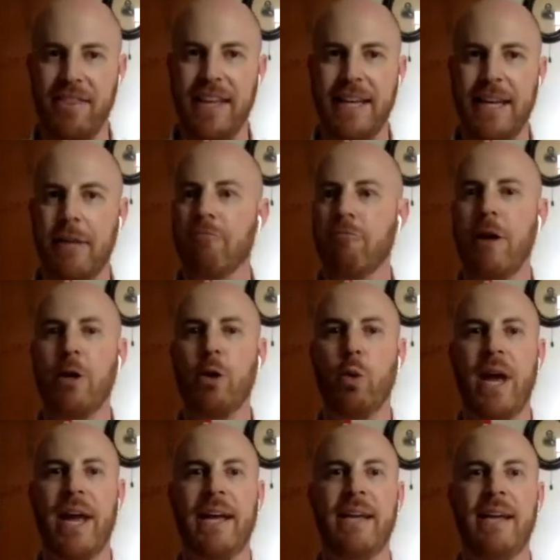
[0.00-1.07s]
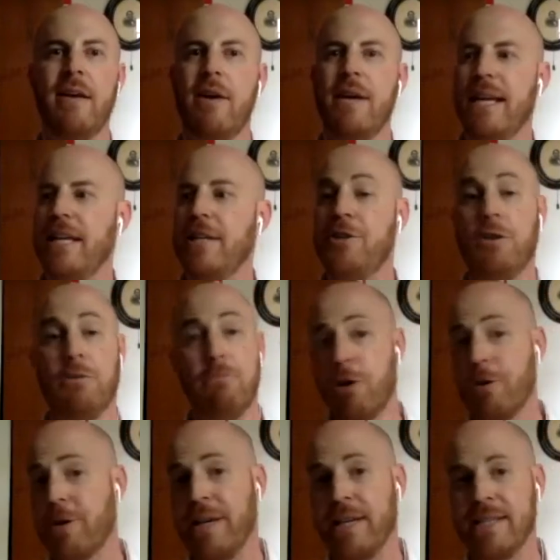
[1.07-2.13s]
thinking right away, is your
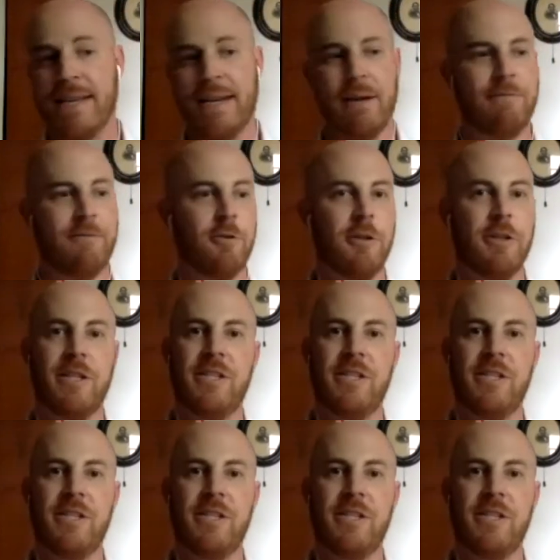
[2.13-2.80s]
marketing set up for it?